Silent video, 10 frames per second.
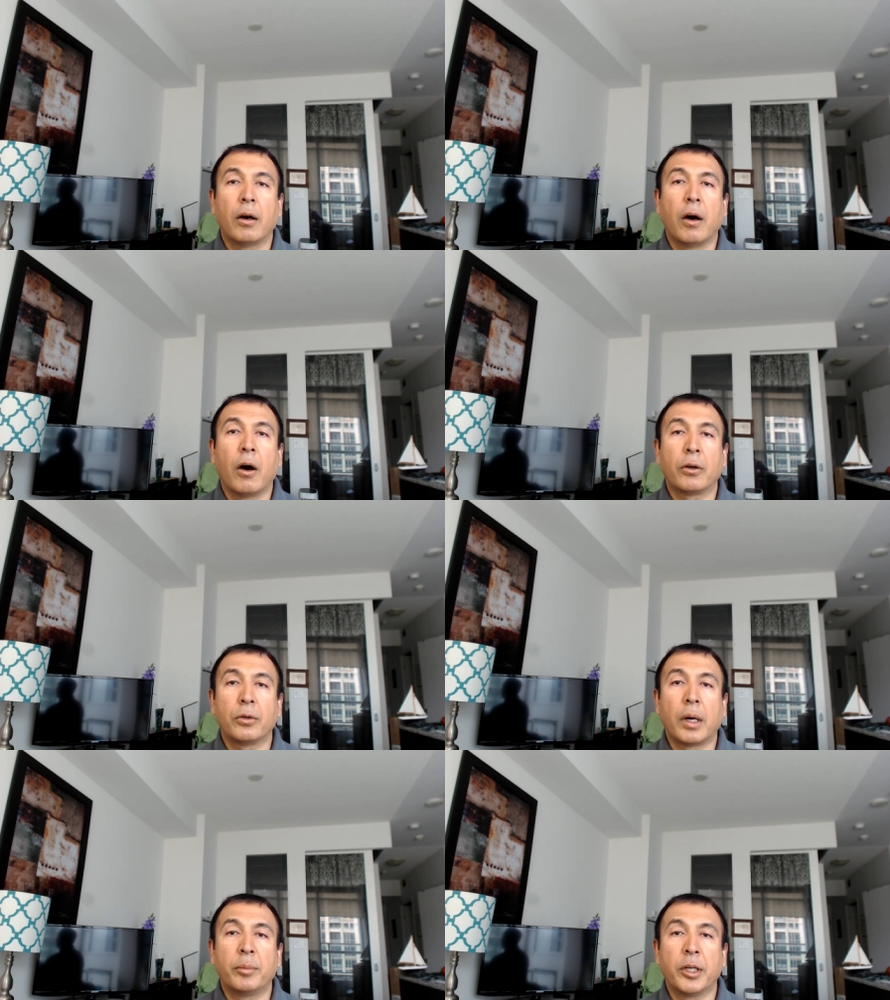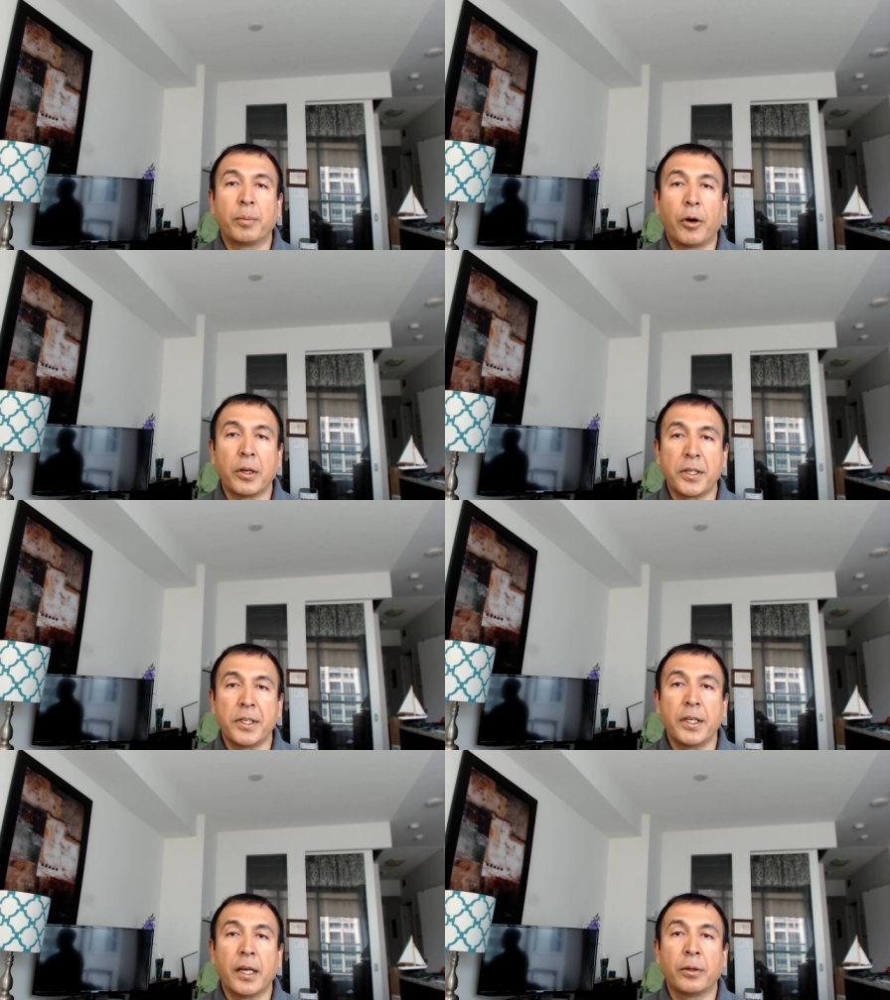auto update
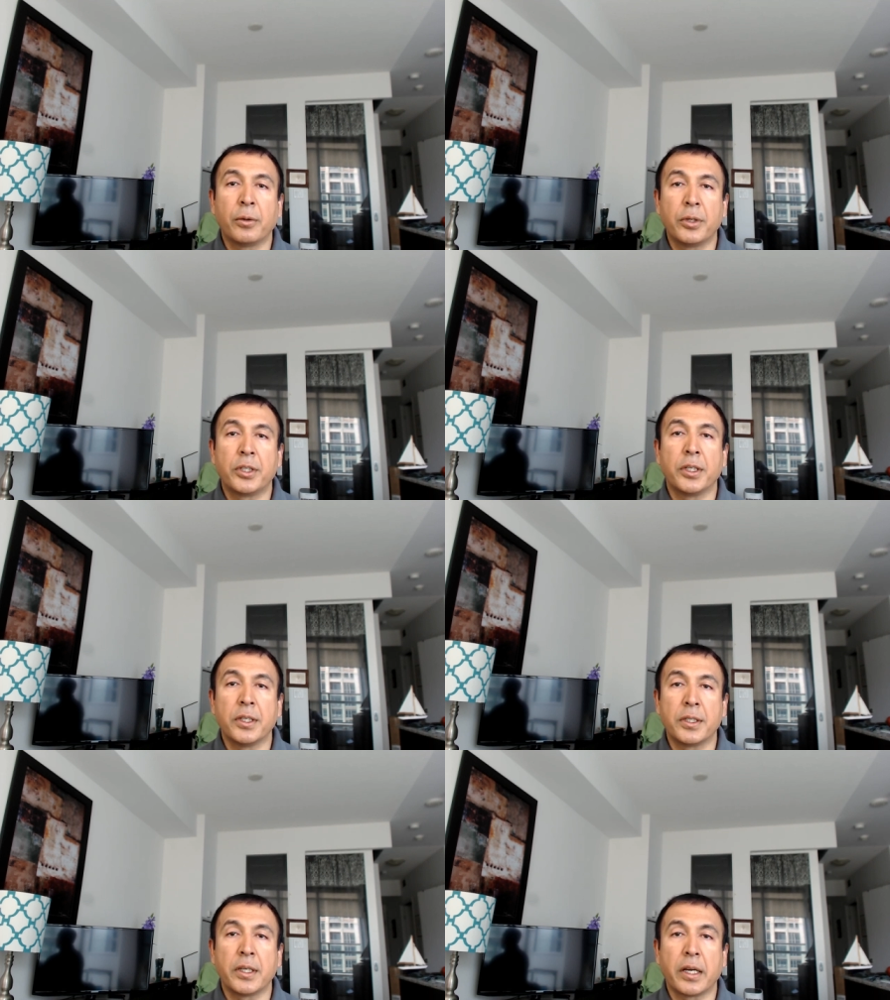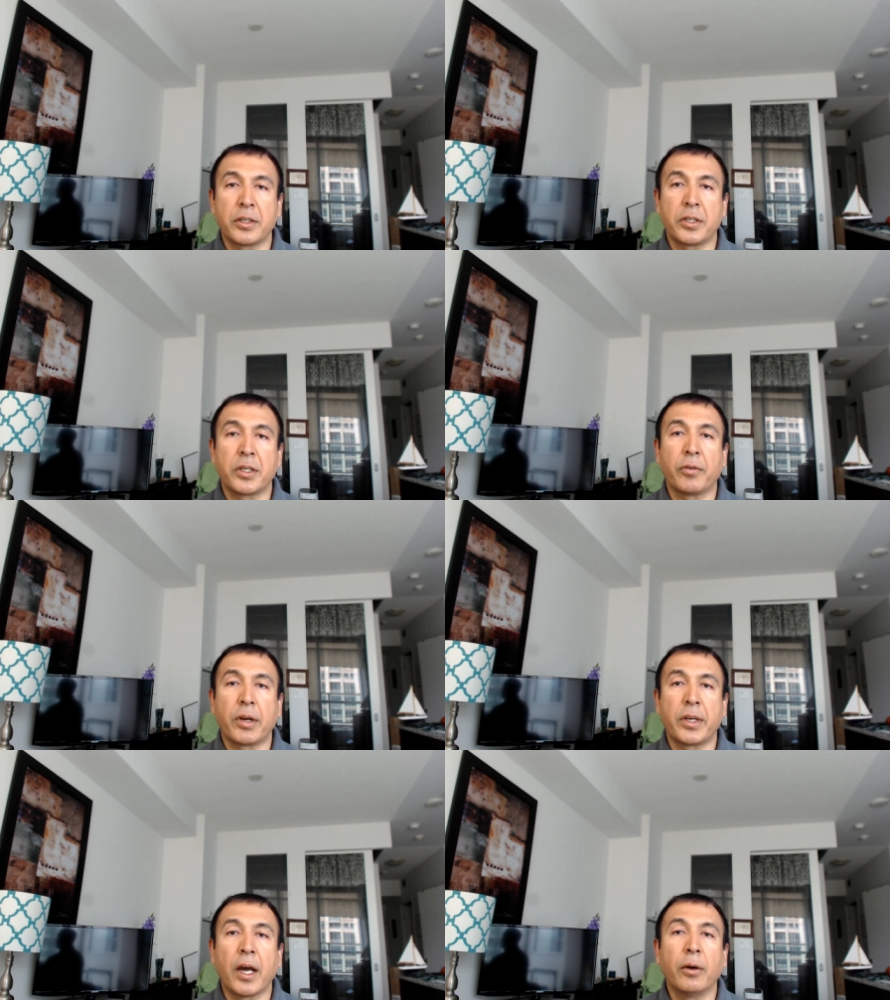policy, and which is existing
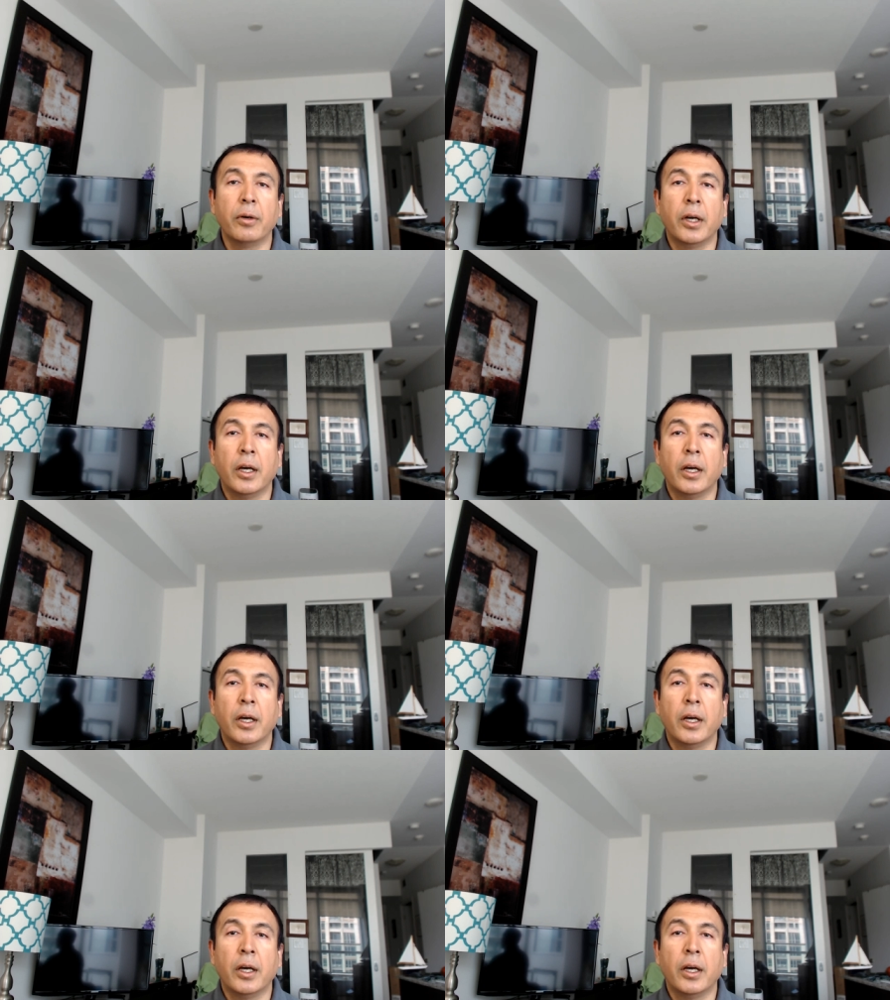right now.